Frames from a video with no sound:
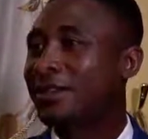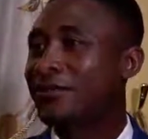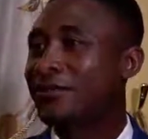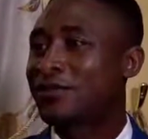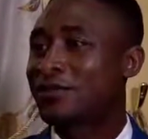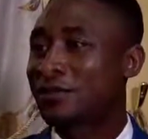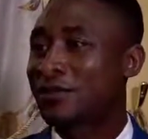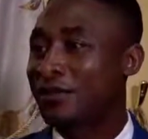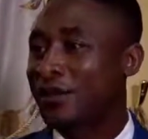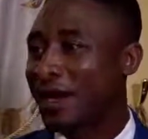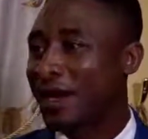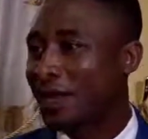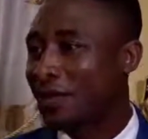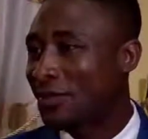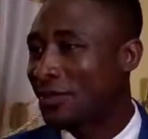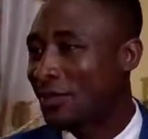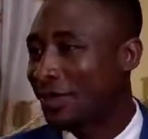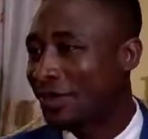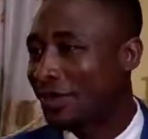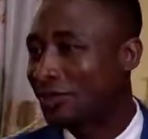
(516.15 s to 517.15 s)
for
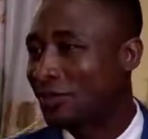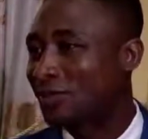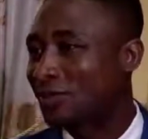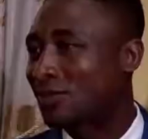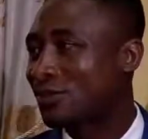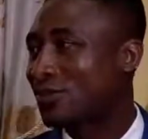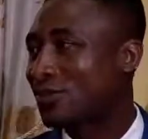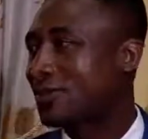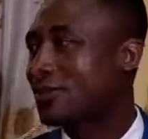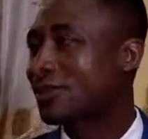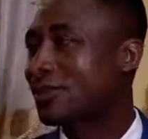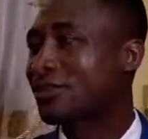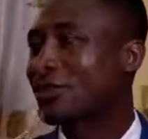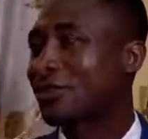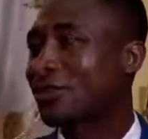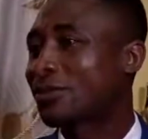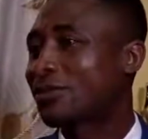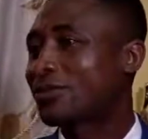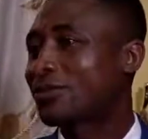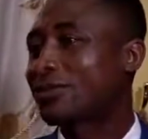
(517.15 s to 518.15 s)
Ambas to
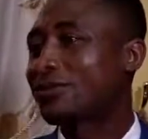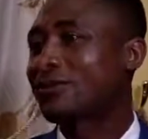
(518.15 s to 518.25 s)
stop